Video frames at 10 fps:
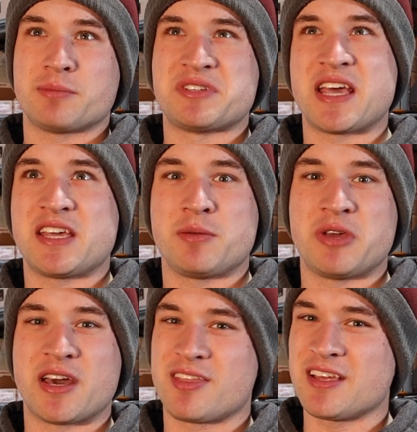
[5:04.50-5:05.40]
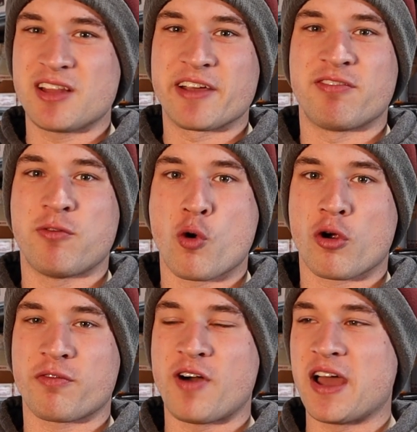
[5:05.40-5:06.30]
up taking me, I think, like 4
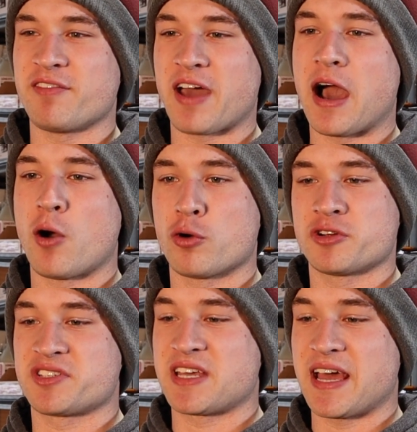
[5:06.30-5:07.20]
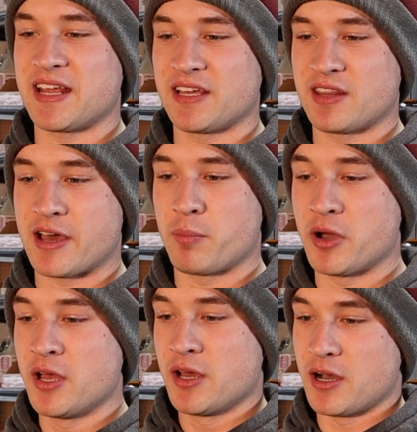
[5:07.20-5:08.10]
or 5 hours getting them
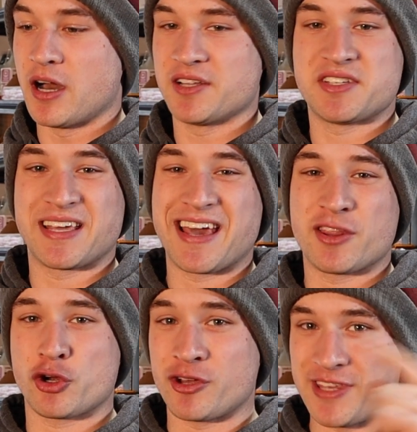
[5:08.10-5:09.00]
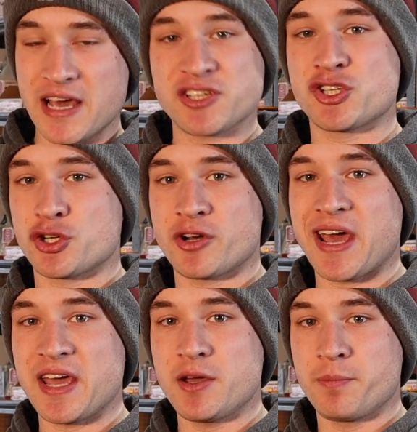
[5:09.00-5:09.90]
together
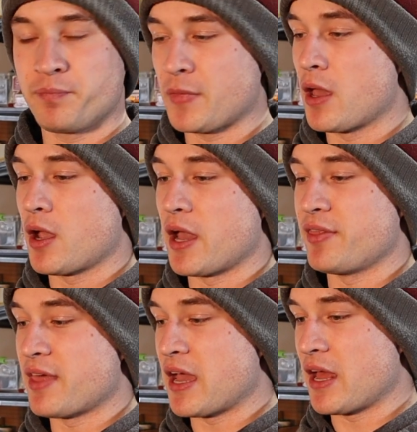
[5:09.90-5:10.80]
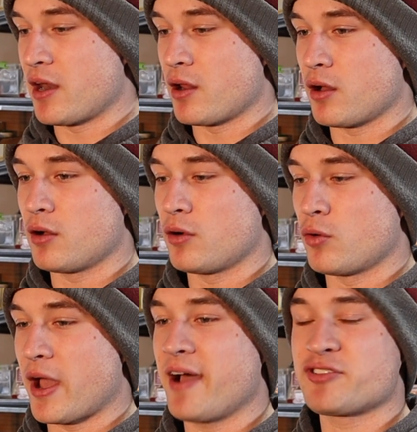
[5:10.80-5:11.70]
yesterday. And then
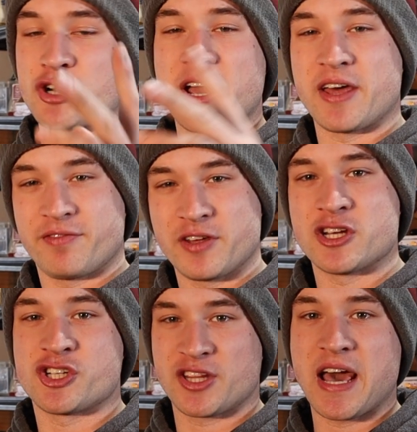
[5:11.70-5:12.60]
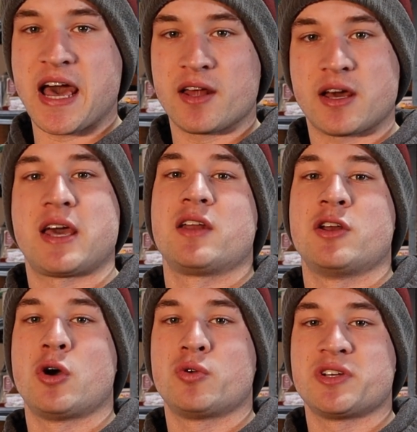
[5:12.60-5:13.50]
after I had finished that, I had
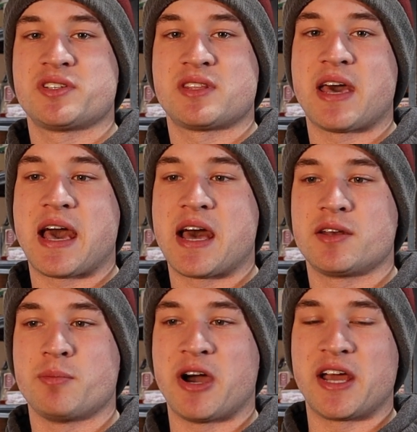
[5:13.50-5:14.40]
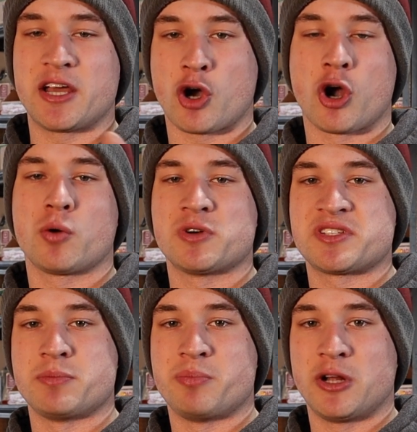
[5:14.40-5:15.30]
noticed that my car
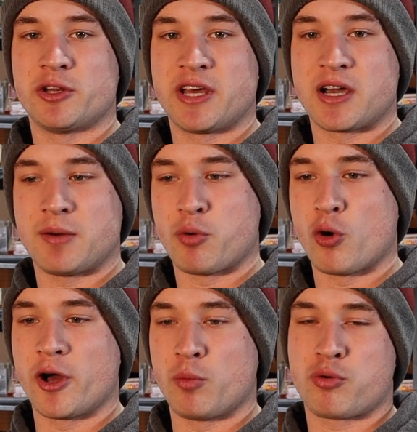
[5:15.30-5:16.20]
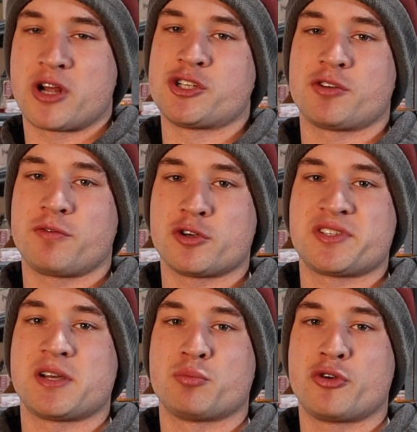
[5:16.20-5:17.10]
wasn't building up oil pressure for
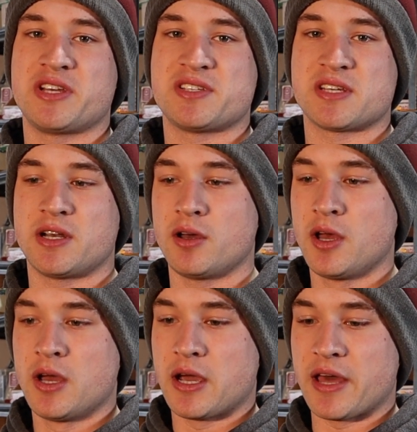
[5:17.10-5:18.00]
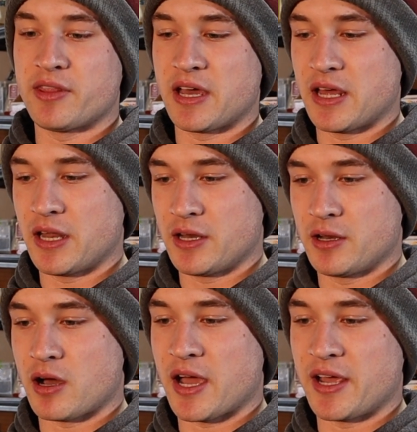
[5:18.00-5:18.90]
some reason. And
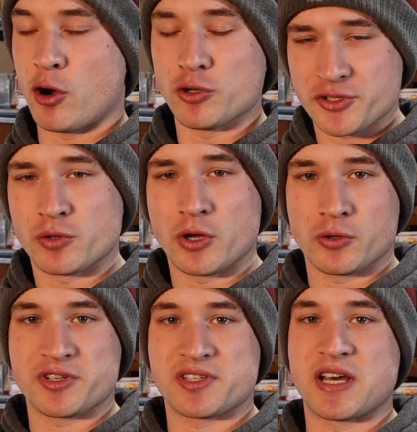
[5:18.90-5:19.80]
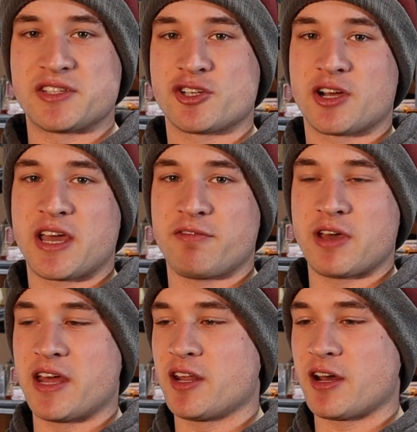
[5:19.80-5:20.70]
then I also noticed that Sergei
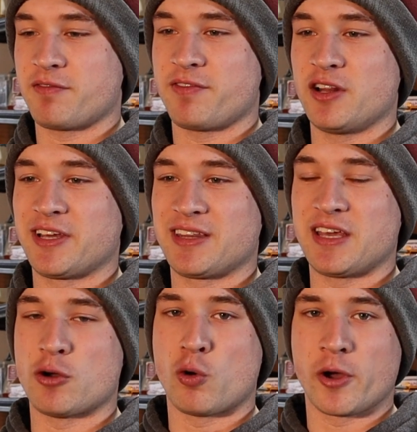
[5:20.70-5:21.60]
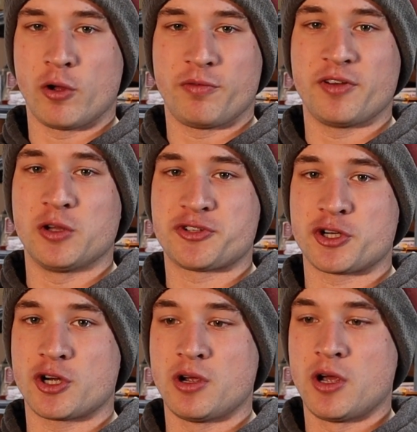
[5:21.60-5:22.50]
ended up filling the oil
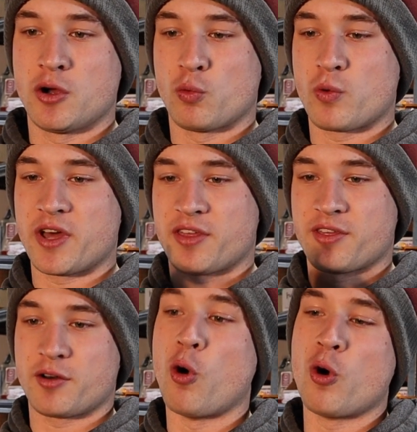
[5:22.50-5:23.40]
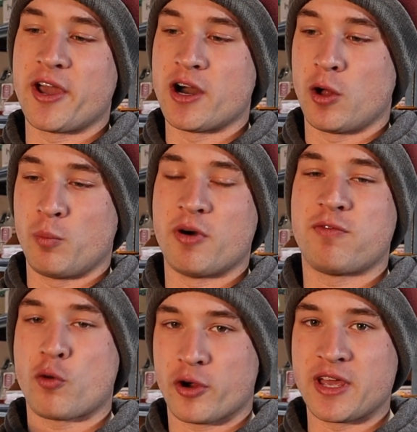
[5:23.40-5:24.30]
filter with oil
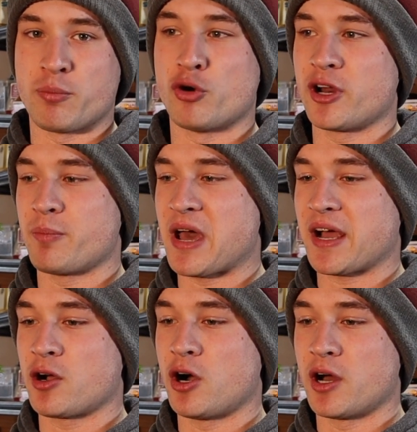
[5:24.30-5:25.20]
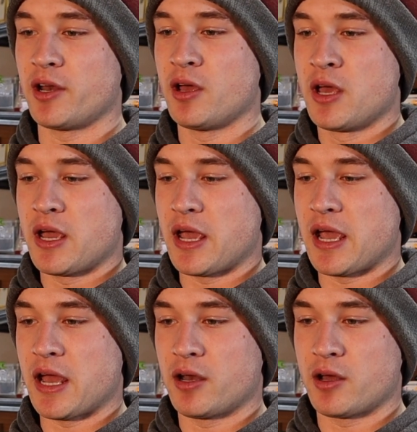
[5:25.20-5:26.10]
before he put it back on.
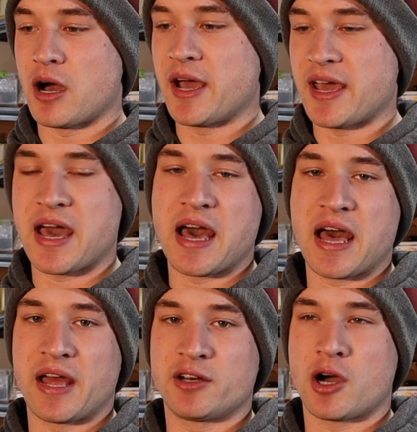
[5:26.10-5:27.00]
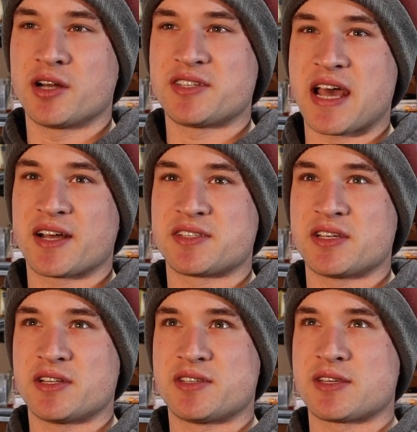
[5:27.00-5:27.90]
And I had
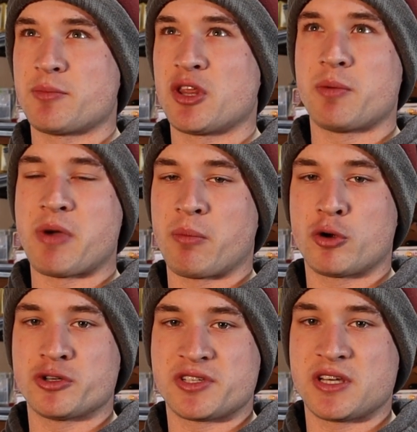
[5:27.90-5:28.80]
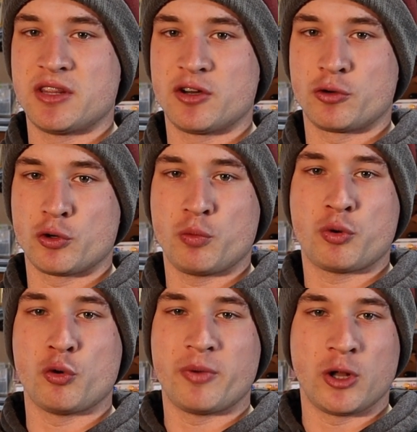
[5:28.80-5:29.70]
contacted some of the members in the group
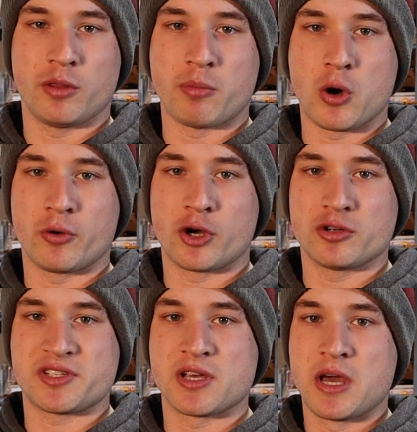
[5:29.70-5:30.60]
who build motors,